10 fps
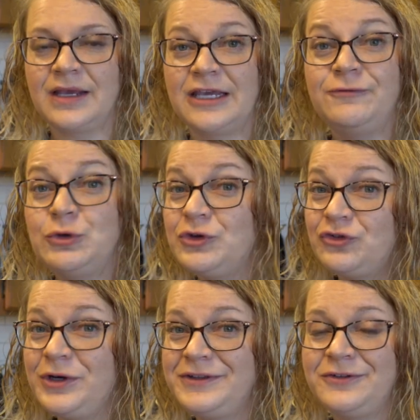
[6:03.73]
If you
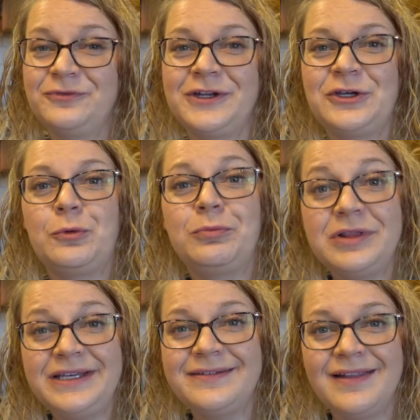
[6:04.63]
enjoyed this video,
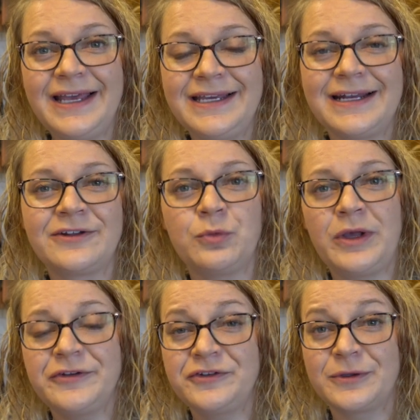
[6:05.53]
please like it as
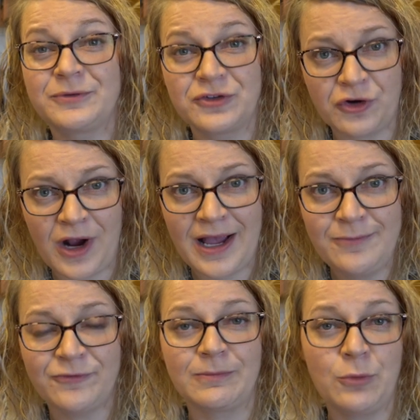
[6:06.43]
well as
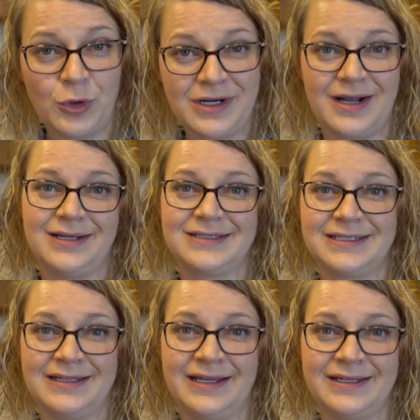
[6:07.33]
subscribe for more
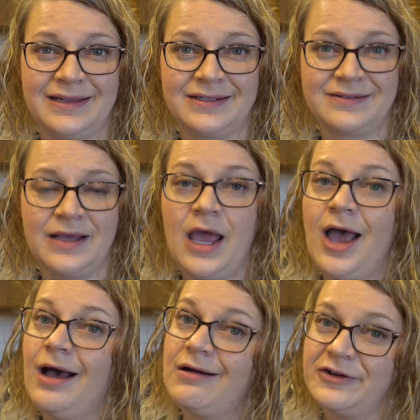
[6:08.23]
content like this.
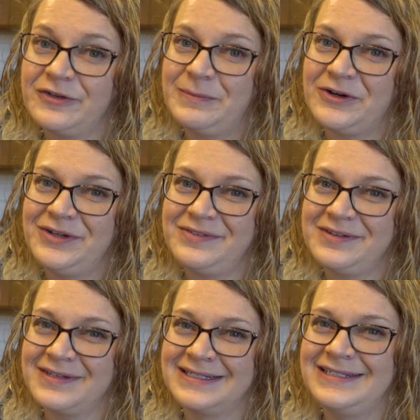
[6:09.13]
Our
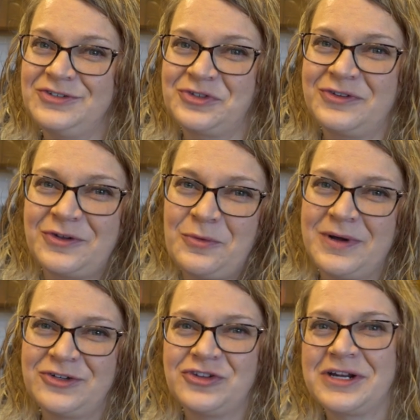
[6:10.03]
experiences can teach us so
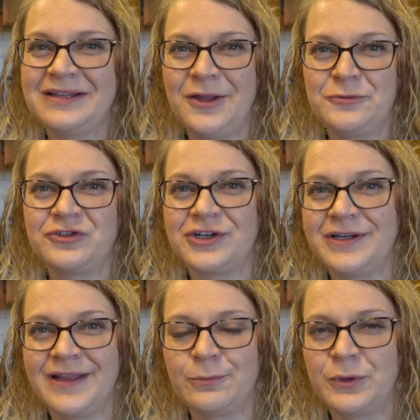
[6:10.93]
much and I love
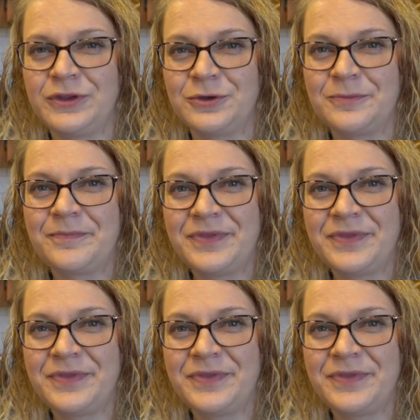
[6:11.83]
sharing them with you.